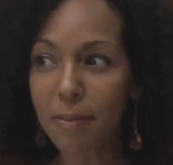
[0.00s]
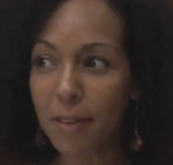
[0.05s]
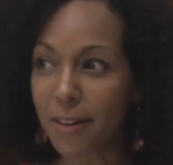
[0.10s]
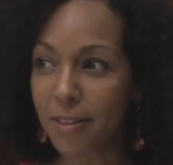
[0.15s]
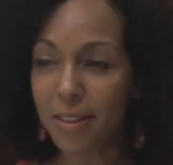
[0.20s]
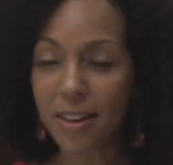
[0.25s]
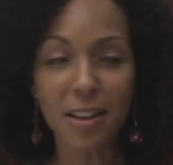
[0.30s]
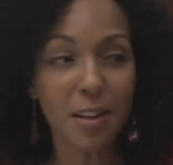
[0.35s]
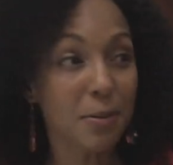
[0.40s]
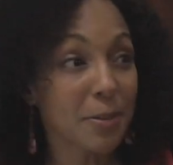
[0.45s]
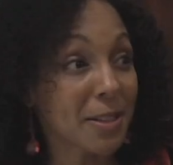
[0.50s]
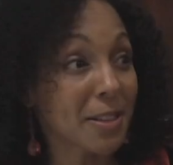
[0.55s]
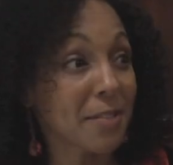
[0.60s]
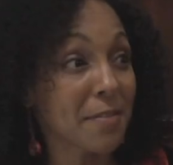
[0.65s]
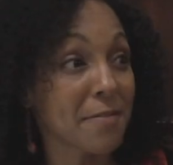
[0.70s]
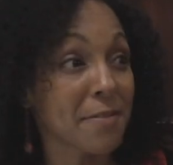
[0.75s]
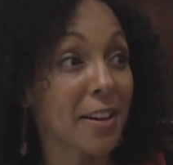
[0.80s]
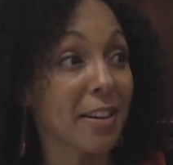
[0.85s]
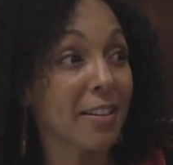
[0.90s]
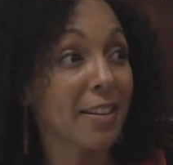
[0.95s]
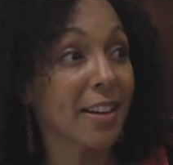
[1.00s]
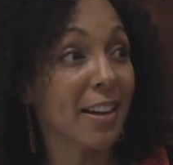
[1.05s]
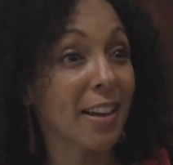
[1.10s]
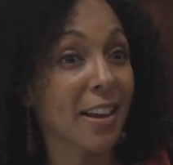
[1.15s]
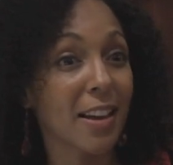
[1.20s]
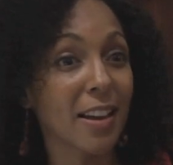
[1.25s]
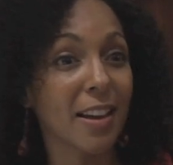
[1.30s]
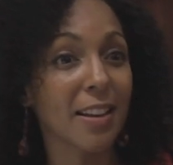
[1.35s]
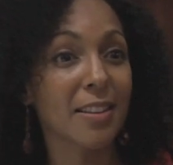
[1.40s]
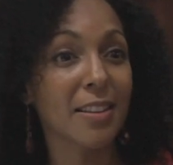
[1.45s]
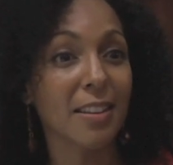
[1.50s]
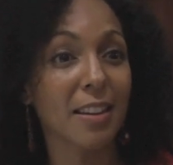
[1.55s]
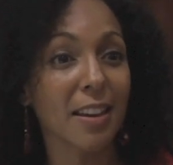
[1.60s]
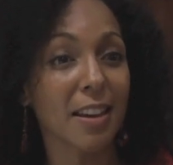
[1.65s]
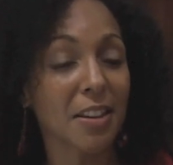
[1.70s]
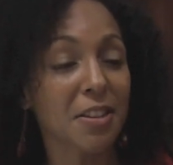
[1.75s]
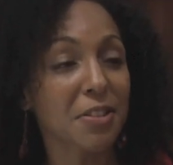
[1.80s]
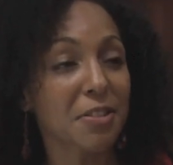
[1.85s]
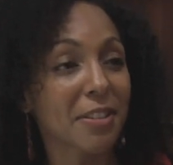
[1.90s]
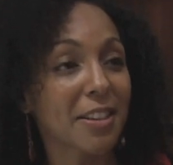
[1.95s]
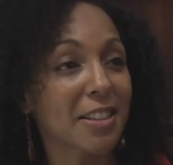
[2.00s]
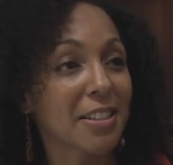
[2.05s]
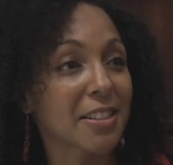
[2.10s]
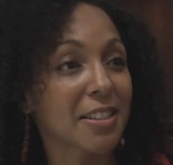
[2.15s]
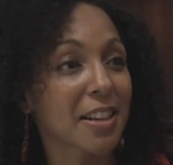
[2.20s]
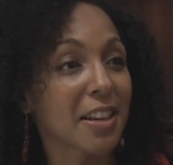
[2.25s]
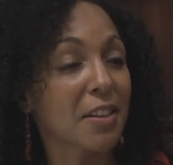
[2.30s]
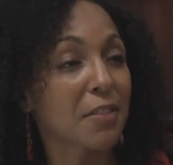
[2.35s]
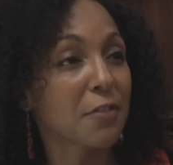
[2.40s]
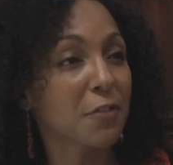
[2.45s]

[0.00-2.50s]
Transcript: I think it was a very interesting